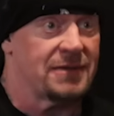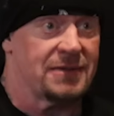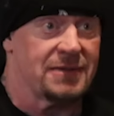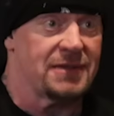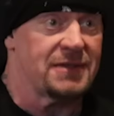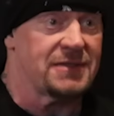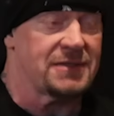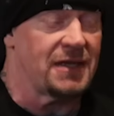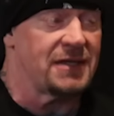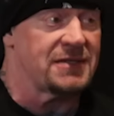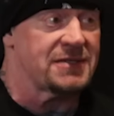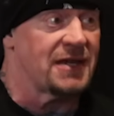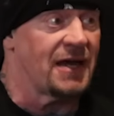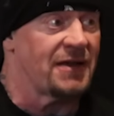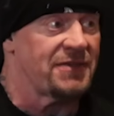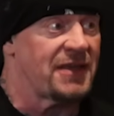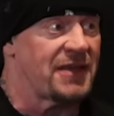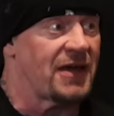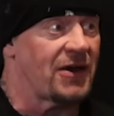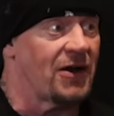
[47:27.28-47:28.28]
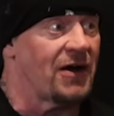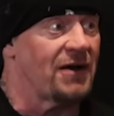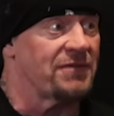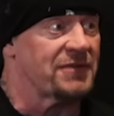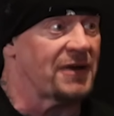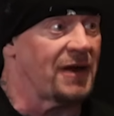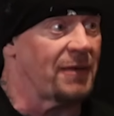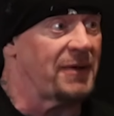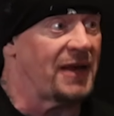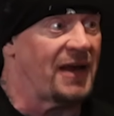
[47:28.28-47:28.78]
it's not that
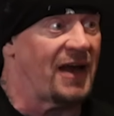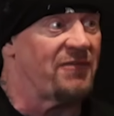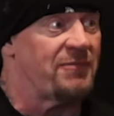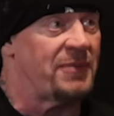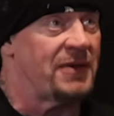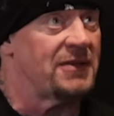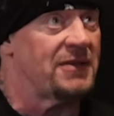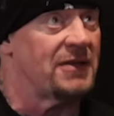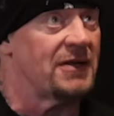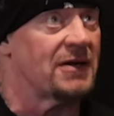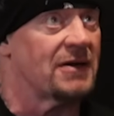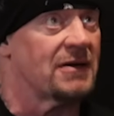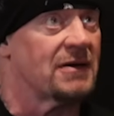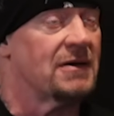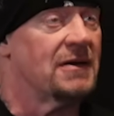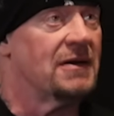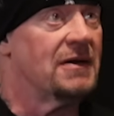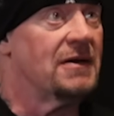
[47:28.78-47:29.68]
often. I mean, I've been there.